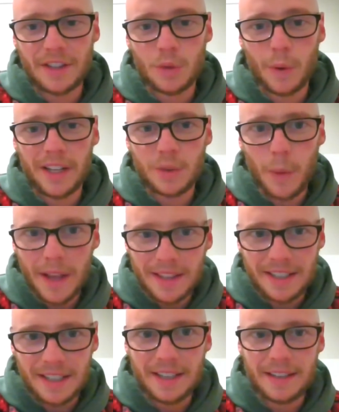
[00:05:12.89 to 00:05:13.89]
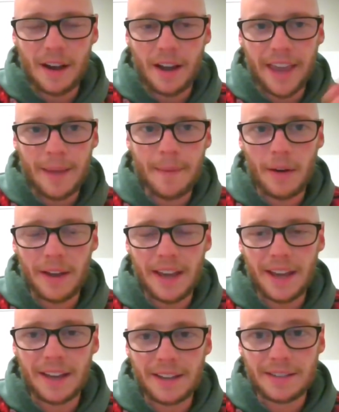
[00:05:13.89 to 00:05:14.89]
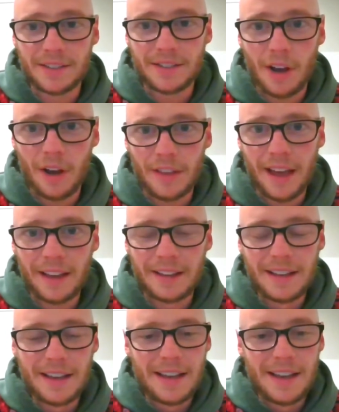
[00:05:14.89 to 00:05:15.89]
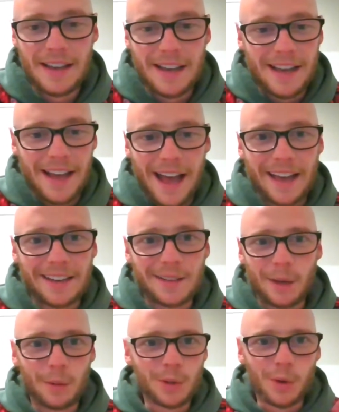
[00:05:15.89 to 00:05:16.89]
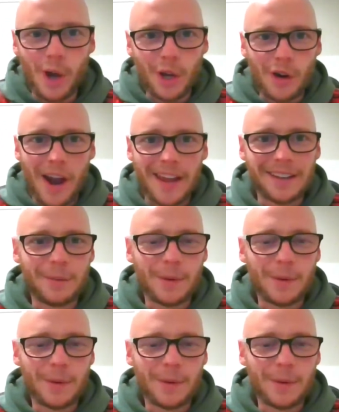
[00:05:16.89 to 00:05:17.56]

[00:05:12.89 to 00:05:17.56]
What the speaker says: and in 2020 I came out here to start that, and it was all going great.